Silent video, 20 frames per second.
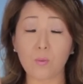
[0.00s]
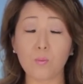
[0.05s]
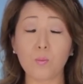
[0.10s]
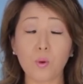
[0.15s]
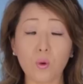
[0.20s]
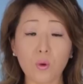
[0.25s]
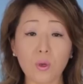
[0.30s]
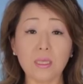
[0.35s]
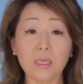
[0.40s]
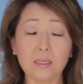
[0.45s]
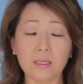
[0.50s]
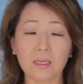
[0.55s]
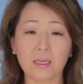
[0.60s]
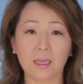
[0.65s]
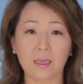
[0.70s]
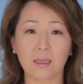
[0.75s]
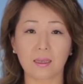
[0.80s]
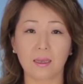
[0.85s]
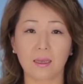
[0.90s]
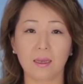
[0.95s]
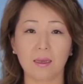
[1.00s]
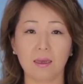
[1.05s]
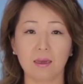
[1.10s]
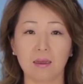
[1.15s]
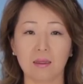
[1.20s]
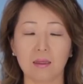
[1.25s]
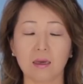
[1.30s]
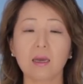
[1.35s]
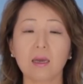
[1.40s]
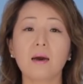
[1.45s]
pointing
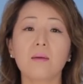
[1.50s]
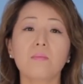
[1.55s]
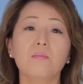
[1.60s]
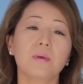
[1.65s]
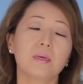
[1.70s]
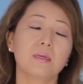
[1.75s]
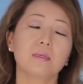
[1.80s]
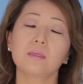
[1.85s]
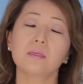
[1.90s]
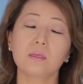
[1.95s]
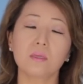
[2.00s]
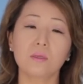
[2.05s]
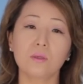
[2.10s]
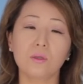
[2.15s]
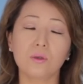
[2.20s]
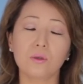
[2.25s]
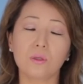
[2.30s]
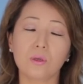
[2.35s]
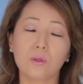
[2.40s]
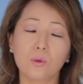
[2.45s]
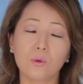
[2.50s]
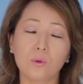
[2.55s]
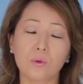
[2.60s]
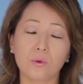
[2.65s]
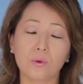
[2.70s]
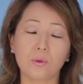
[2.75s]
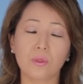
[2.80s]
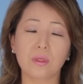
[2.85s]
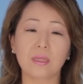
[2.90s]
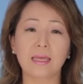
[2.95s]
the compass to the
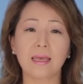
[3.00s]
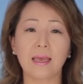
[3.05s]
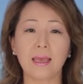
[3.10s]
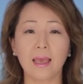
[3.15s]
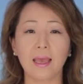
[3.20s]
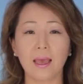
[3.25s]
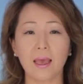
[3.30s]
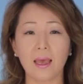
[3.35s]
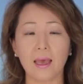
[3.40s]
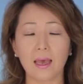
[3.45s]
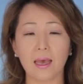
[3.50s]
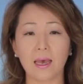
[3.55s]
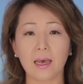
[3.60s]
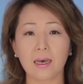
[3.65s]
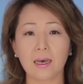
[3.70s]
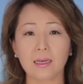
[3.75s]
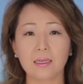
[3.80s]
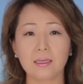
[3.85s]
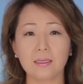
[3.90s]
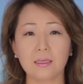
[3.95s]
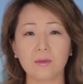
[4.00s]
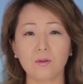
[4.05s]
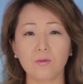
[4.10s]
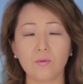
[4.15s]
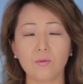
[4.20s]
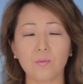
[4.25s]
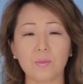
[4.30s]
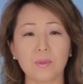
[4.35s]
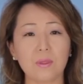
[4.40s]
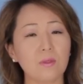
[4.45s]
north. And
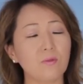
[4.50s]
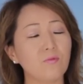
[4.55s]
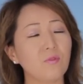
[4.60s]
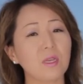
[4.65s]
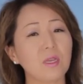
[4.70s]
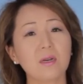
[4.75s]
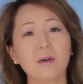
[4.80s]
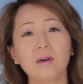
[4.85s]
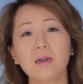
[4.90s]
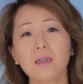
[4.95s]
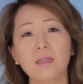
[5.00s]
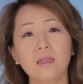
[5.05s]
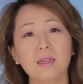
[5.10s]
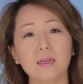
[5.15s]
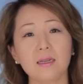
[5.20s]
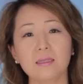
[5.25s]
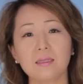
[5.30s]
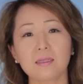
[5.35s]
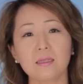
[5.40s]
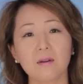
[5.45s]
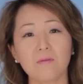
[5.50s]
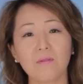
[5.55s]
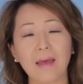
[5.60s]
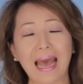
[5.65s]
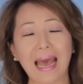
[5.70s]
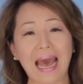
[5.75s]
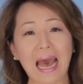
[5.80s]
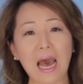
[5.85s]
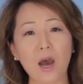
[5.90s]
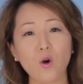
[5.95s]
regardless of
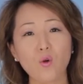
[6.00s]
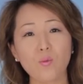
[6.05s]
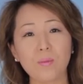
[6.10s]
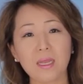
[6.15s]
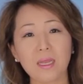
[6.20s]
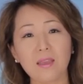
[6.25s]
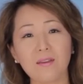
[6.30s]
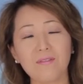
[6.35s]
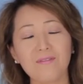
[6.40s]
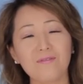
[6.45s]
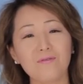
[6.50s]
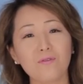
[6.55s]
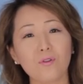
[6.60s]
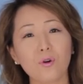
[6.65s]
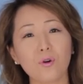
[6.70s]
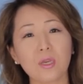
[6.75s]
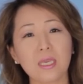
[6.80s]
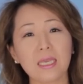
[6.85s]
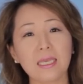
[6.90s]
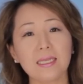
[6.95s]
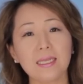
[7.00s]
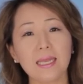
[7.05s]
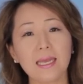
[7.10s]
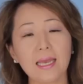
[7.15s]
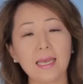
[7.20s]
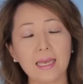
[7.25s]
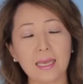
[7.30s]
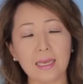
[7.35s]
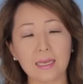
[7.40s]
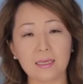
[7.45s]
how many foggy
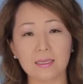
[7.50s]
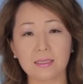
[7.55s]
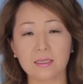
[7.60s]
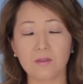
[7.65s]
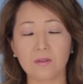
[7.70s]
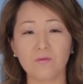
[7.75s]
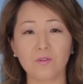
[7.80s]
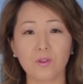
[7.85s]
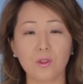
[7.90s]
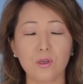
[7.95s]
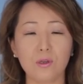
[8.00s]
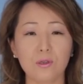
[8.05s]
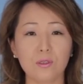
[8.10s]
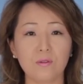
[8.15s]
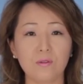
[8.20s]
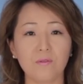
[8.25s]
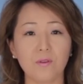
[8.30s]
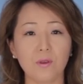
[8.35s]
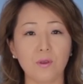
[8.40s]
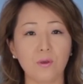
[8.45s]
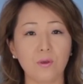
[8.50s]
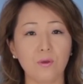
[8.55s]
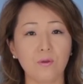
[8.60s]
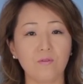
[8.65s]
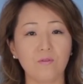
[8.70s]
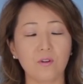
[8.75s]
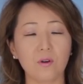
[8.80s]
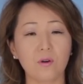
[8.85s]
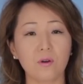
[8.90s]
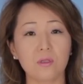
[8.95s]
days, and for those of you
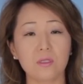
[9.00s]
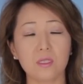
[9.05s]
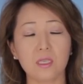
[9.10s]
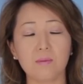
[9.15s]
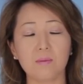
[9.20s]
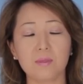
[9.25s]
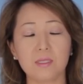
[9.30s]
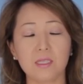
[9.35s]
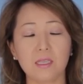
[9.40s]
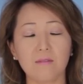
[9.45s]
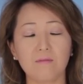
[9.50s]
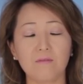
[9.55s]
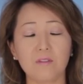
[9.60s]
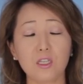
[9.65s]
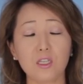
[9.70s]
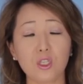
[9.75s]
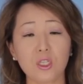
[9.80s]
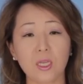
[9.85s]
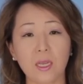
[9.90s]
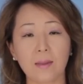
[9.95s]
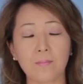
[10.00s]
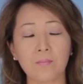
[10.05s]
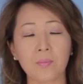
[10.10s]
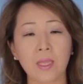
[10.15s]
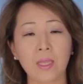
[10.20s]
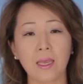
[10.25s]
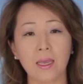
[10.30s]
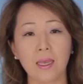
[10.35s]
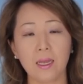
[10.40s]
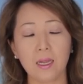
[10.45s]
who've gone deep sea fishing,
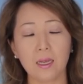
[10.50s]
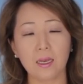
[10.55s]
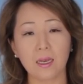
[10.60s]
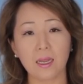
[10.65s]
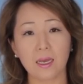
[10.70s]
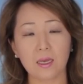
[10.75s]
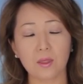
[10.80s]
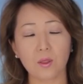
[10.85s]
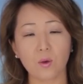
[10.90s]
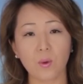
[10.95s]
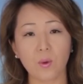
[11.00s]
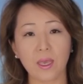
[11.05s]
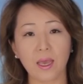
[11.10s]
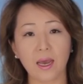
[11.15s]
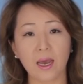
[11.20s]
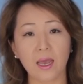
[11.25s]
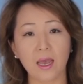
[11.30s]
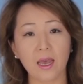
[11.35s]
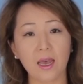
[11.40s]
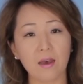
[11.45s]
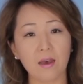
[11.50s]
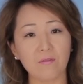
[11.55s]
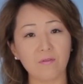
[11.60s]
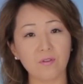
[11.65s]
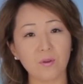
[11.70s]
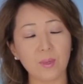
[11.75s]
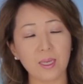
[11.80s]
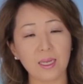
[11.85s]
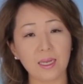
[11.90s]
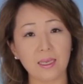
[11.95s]
like the way I have
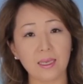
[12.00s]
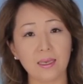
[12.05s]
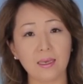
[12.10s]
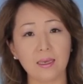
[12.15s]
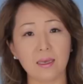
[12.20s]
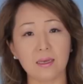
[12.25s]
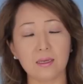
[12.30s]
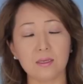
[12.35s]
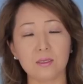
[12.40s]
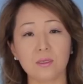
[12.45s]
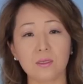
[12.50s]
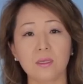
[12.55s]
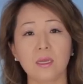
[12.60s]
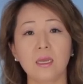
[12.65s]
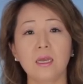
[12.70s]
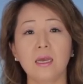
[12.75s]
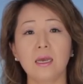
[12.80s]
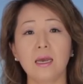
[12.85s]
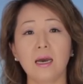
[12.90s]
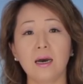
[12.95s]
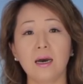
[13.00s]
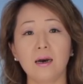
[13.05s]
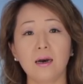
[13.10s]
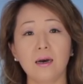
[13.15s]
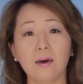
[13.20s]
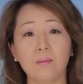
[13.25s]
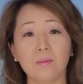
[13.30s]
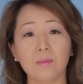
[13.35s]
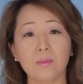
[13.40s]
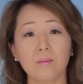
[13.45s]
for many years,
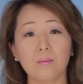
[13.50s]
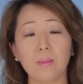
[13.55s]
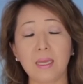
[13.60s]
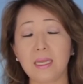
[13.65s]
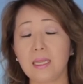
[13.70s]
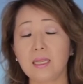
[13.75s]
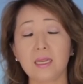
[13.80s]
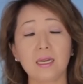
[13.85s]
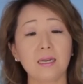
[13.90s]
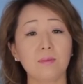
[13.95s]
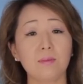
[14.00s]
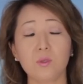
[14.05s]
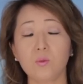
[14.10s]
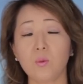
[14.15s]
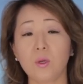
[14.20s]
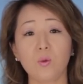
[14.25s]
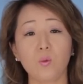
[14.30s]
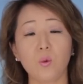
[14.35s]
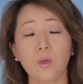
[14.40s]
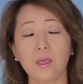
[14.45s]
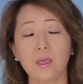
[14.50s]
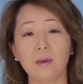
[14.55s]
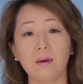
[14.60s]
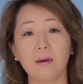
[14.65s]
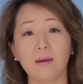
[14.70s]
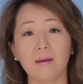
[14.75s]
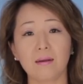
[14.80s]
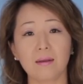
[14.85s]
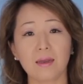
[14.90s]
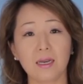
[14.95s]
many times when we
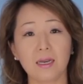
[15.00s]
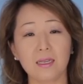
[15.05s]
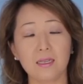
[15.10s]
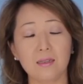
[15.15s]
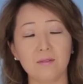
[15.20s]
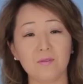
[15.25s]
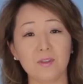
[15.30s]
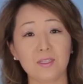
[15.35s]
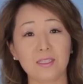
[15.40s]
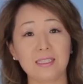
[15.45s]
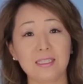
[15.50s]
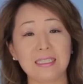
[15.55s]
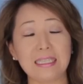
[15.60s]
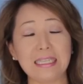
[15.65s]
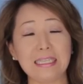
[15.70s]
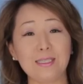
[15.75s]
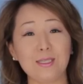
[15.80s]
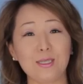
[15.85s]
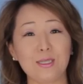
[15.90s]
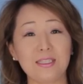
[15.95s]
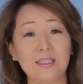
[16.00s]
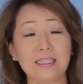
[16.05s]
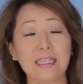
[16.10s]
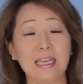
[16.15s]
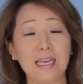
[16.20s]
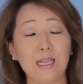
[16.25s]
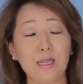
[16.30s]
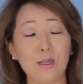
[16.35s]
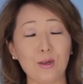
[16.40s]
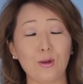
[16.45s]
are kind of a seasoned
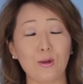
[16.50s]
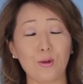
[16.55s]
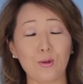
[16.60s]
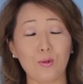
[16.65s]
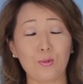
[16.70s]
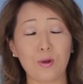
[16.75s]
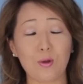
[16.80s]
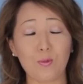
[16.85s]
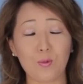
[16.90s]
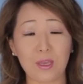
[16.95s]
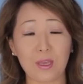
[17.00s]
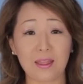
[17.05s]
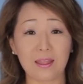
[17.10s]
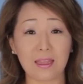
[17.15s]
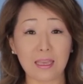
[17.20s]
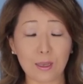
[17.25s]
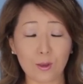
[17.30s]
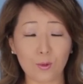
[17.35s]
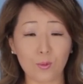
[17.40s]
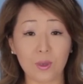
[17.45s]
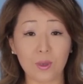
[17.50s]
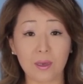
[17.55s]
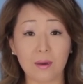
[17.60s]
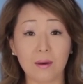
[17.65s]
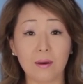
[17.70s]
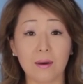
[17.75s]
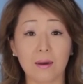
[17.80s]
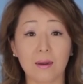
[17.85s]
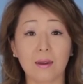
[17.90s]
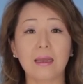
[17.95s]
sailor, or when we think we
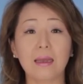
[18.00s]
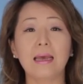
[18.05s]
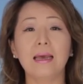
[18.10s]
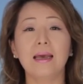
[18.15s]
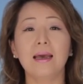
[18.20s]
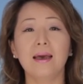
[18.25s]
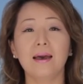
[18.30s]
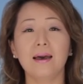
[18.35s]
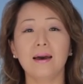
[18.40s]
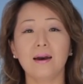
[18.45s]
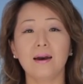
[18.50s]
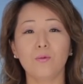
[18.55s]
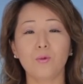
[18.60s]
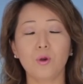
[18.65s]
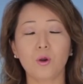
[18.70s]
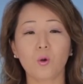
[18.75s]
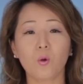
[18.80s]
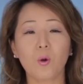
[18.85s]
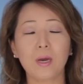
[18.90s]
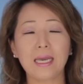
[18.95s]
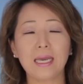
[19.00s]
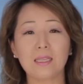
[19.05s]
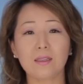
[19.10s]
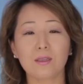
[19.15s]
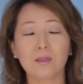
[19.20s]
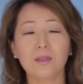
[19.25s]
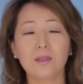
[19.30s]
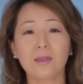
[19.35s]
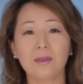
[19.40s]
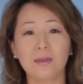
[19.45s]
are, we're
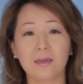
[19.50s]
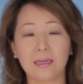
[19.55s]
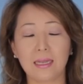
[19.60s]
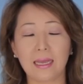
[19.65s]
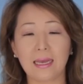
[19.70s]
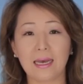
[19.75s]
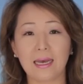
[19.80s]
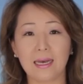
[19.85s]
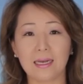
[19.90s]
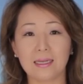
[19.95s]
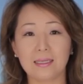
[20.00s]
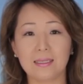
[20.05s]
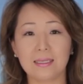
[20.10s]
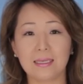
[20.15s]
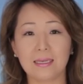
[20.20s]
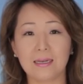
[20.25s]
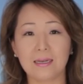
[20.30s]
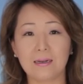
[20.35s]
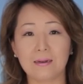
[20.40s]
quite good at